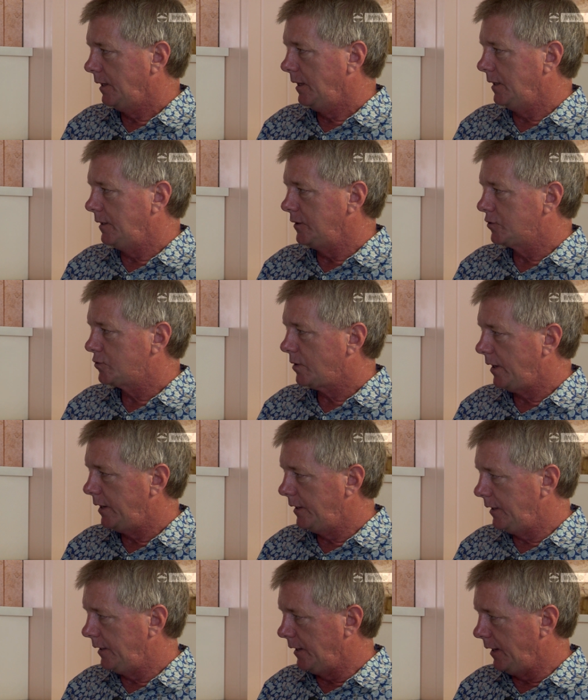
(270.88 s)
and you try
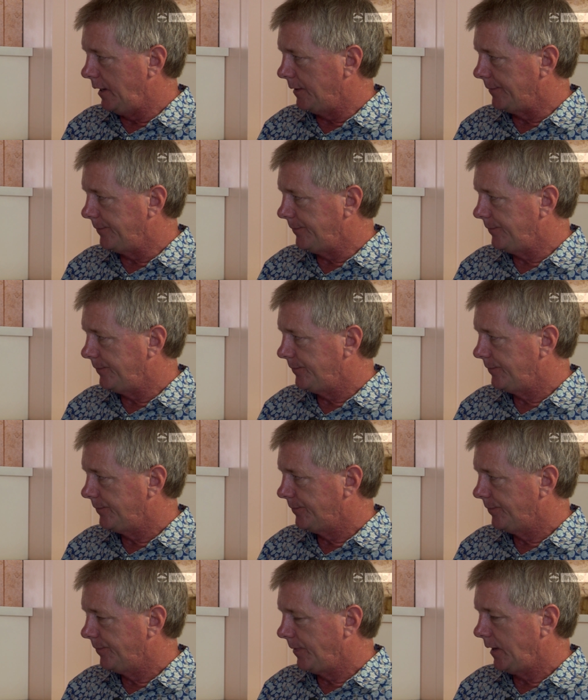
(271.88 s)
it again,
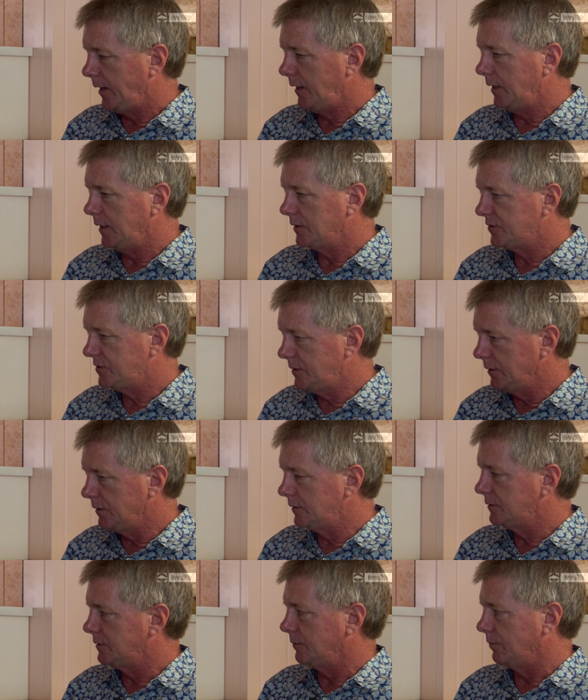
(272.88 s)
and it still
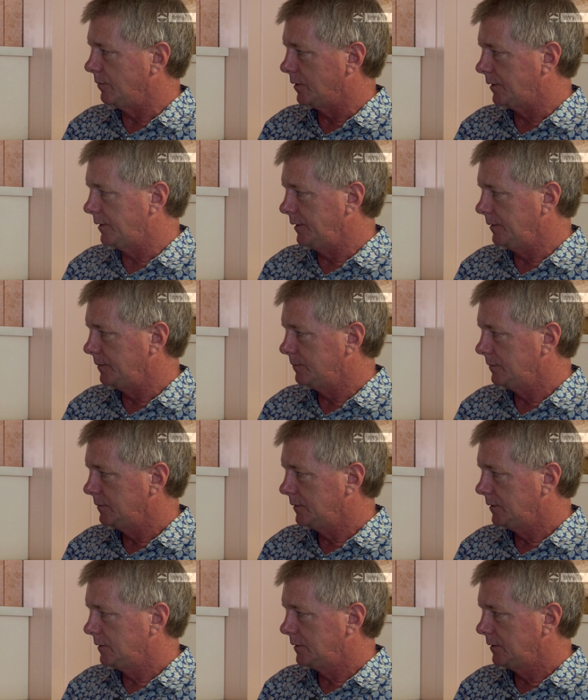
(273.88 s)
isn't working,
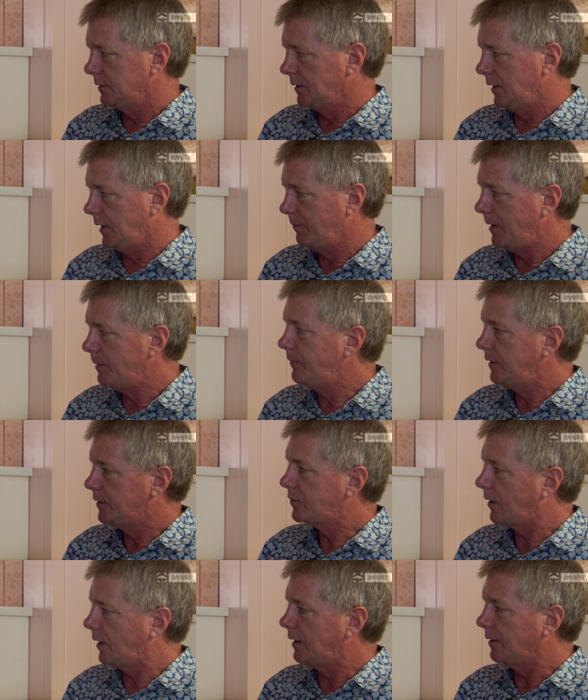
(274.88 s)
and maybe you
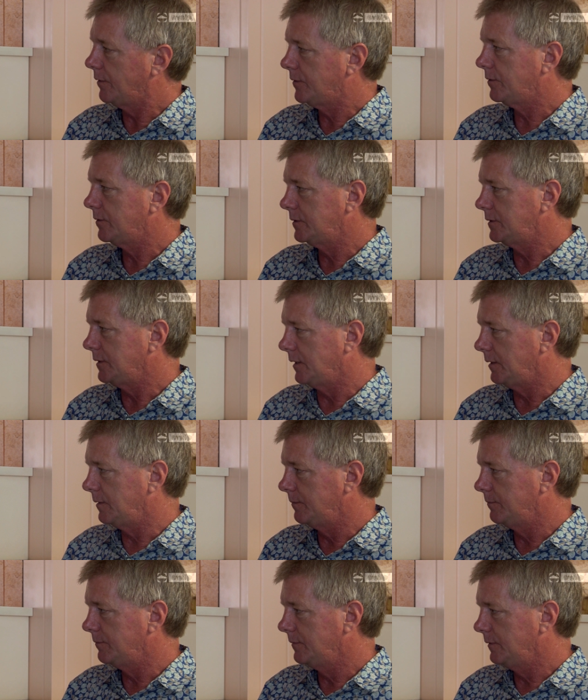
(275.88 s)
try it a third time,
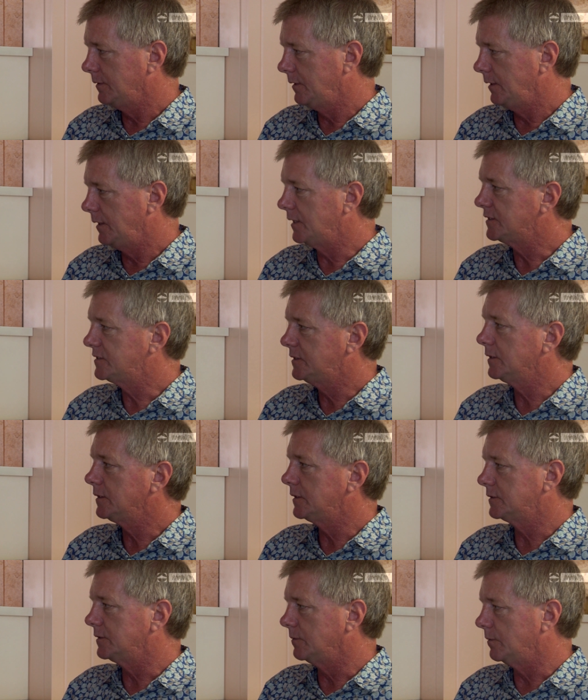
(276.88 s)
and it still
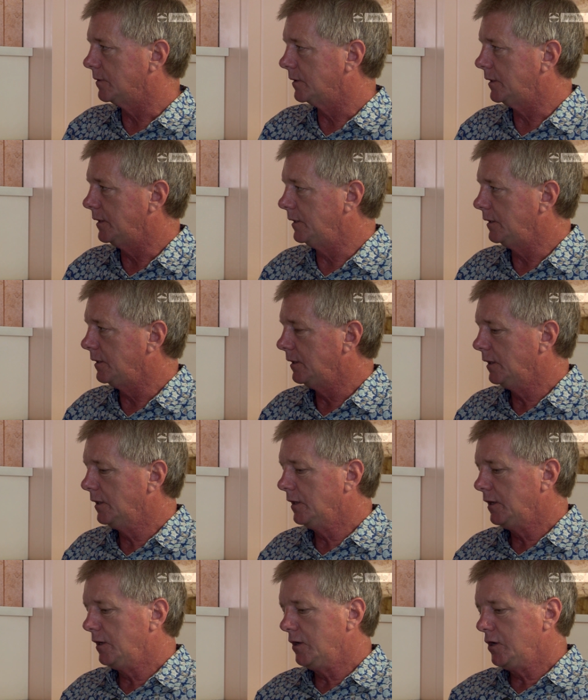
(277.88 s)
isn't working,
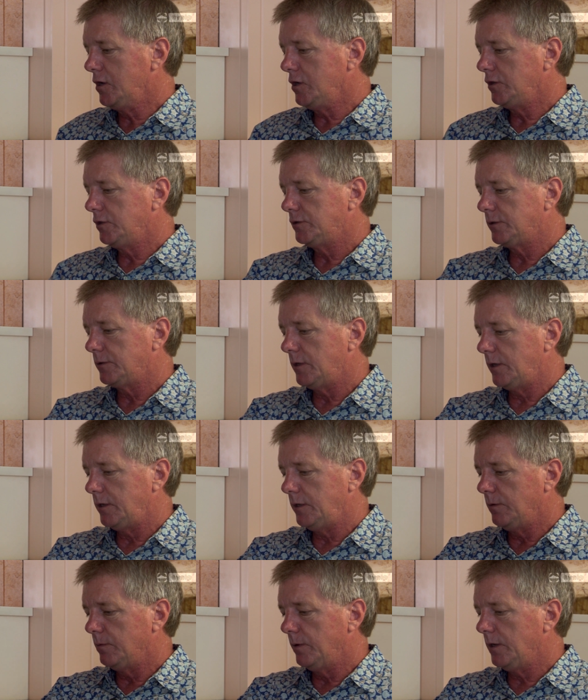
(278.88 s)
so
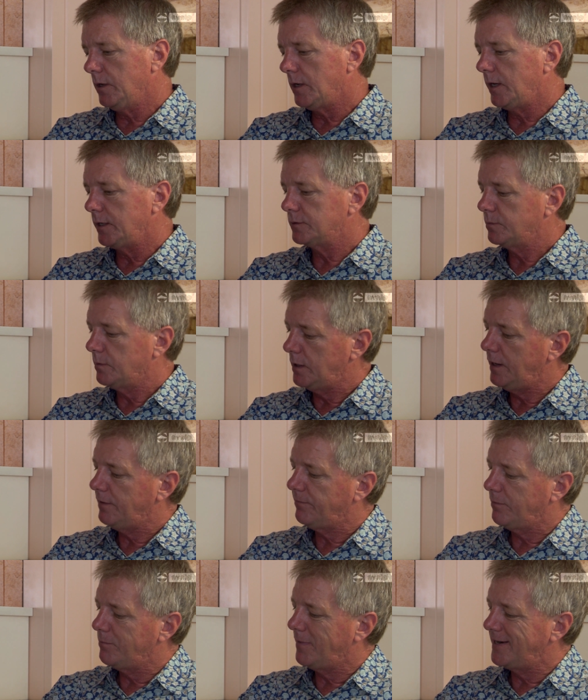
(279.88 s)
that you realize
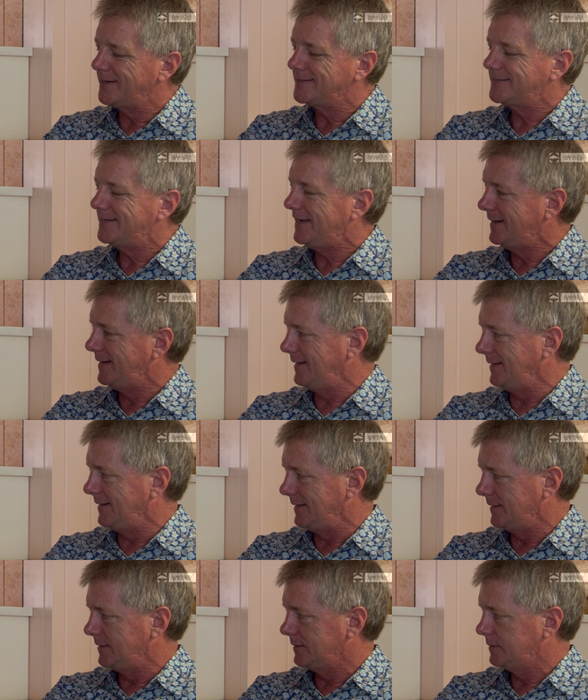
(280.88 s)
whatever my setting
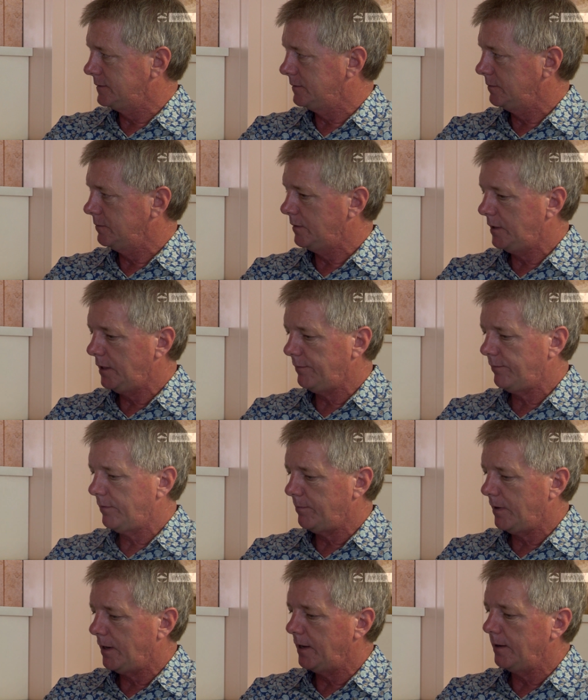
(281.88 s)
is, whatever
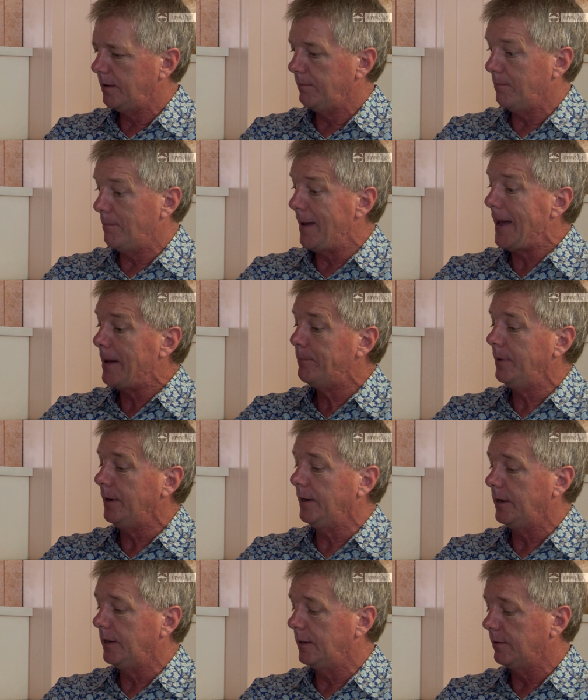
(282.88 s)
my
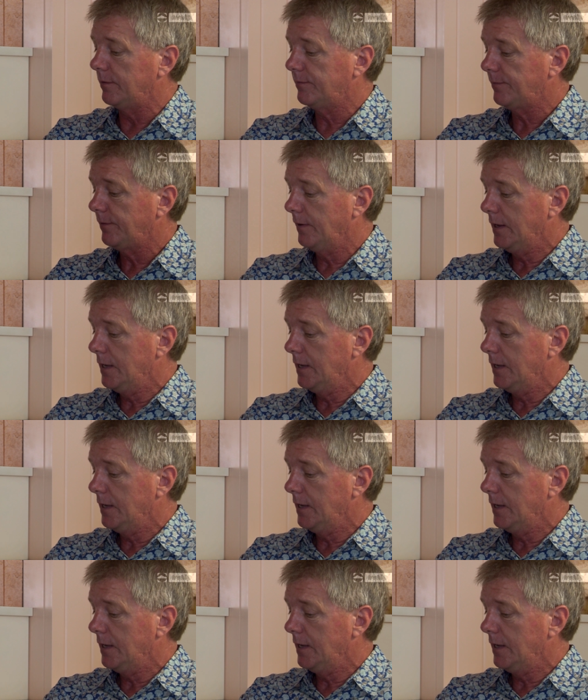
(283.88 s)
mapping is,